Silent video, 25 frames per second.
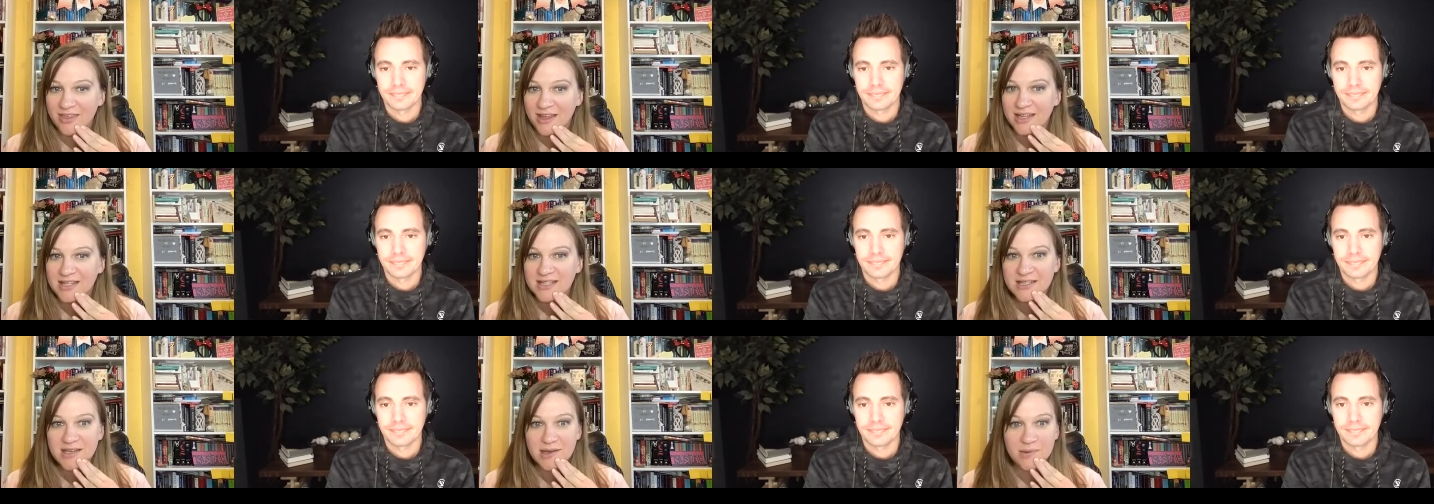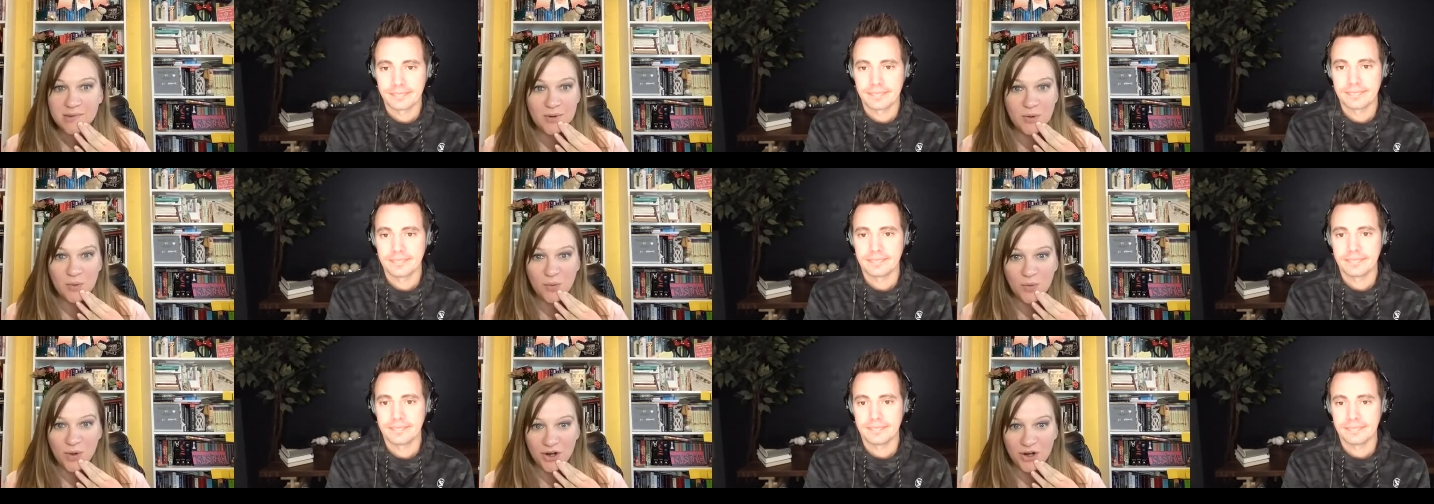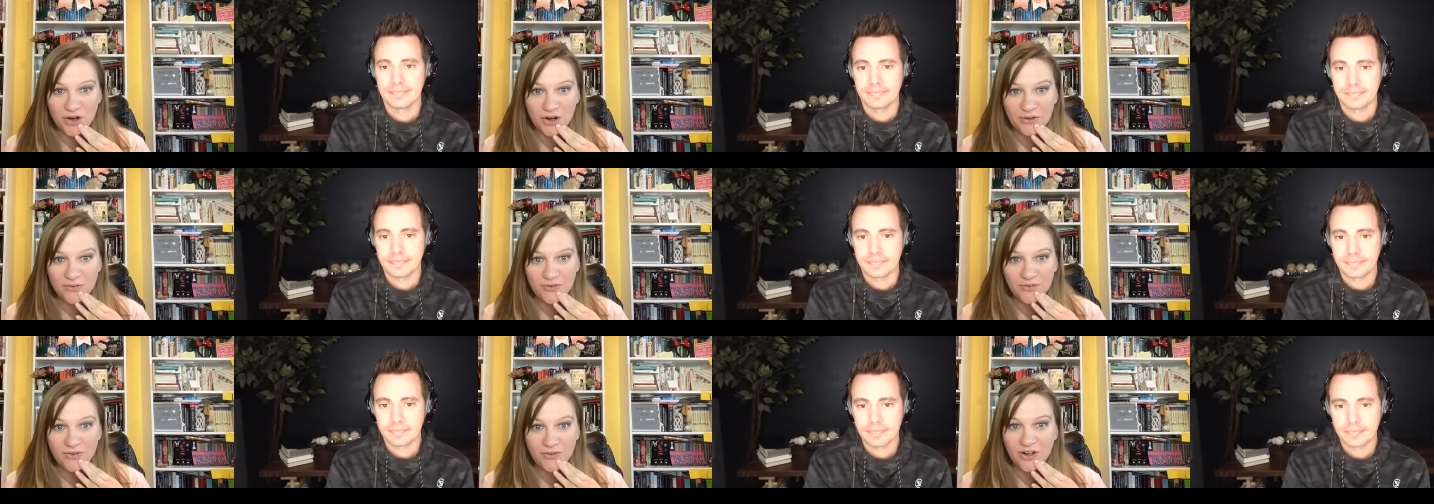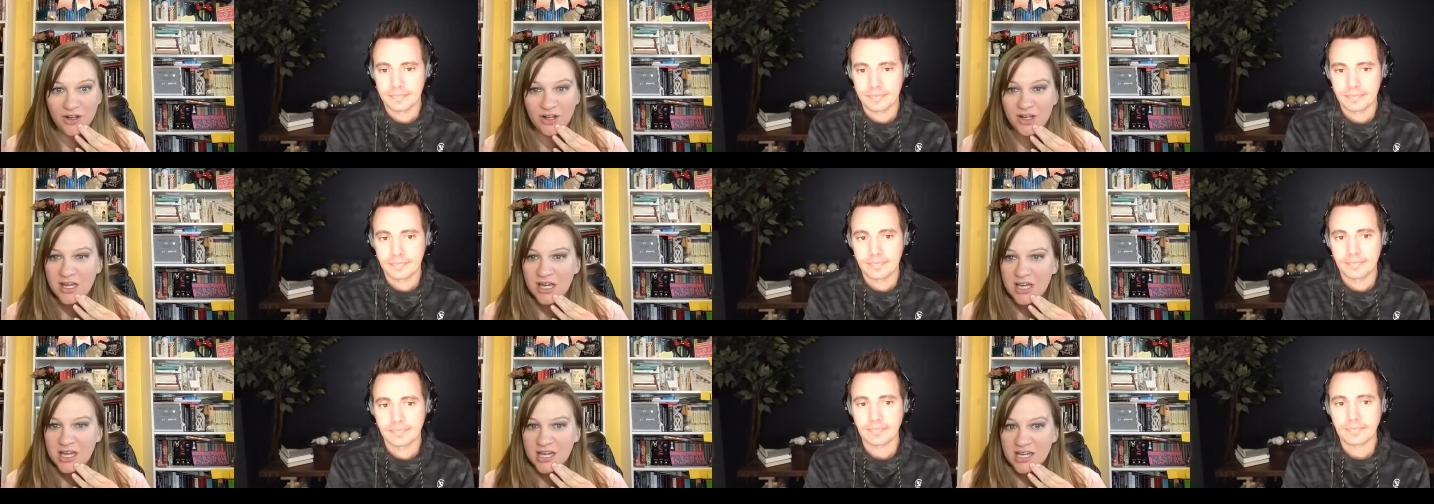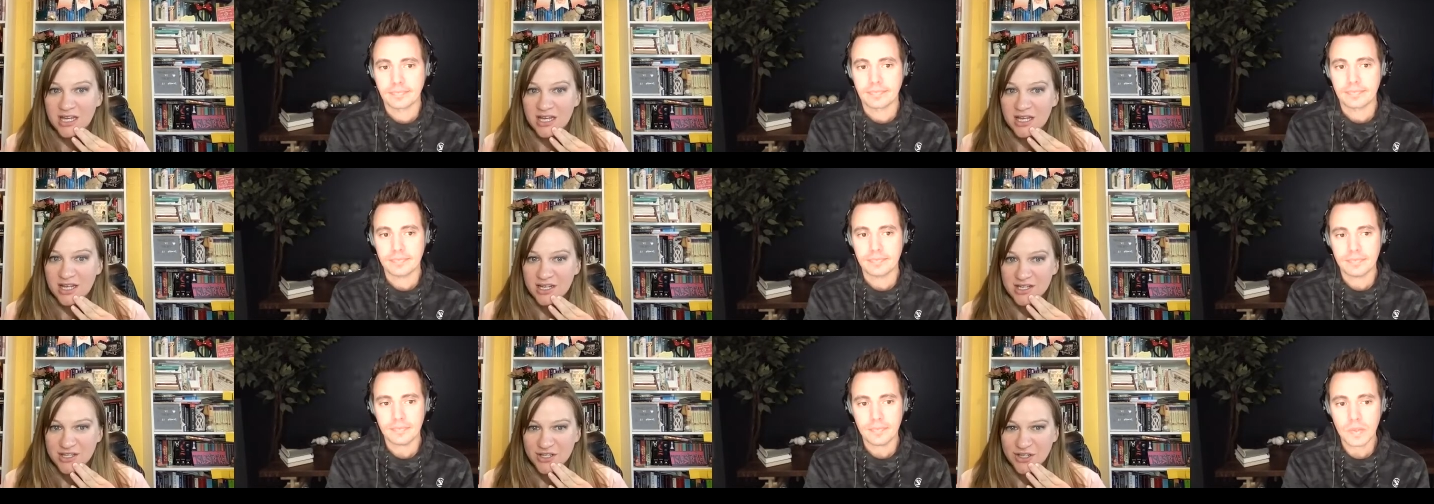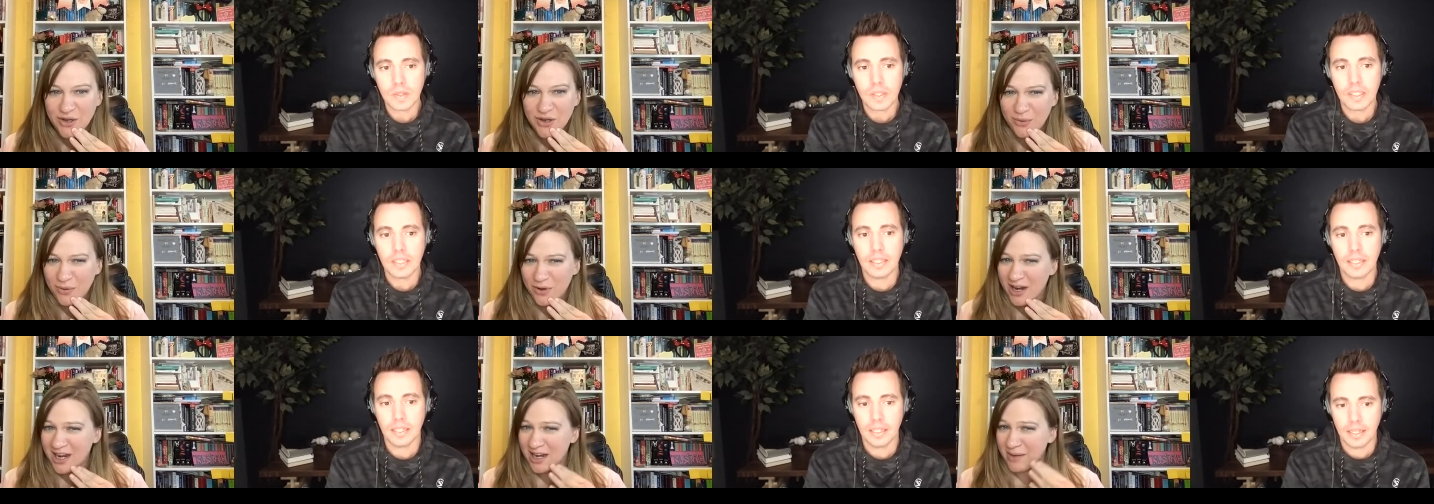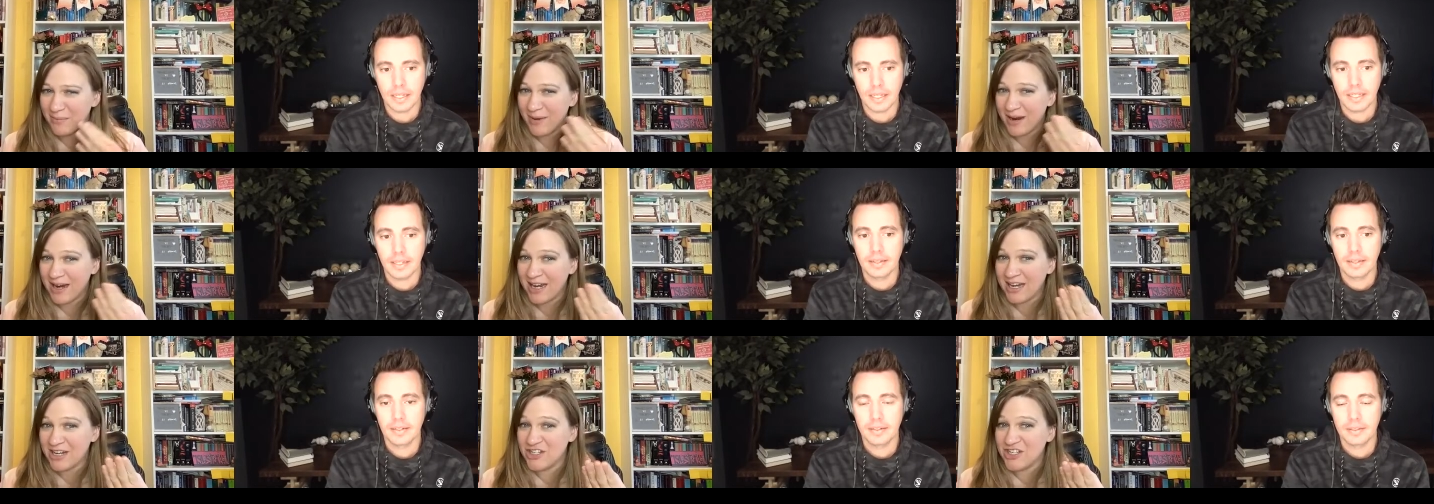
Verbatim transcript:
Speaker 1: that's going to be wonderful do you by any